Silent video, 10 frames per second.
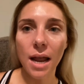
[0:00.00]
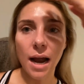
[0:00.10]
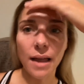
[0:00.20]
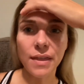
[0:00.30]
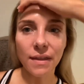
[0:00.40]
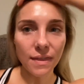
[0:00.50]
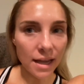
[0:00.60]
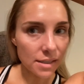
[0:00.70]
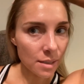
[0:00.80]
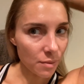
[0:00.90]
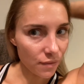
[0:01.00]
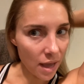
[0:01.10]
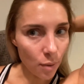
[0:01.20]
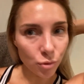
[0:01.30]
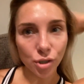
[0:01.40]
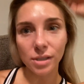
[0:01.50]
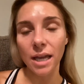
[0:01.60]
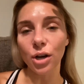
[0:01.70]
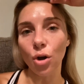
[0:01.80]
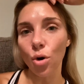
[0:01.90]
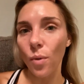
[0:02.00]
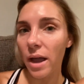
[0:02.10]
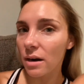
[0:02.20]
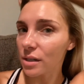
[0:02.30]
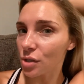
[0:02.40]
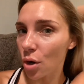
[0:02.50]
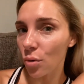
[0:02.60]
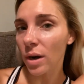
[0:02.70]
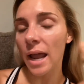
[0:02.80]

I think that some of that will just kind of go away on its own.